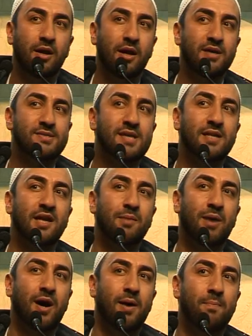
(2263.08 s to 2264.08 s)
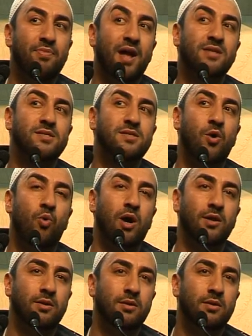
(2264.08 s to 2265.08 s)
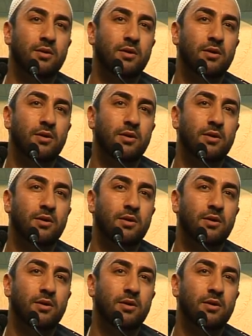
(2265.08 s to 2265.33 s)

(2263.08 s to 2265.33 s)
He said, Imam, that's the one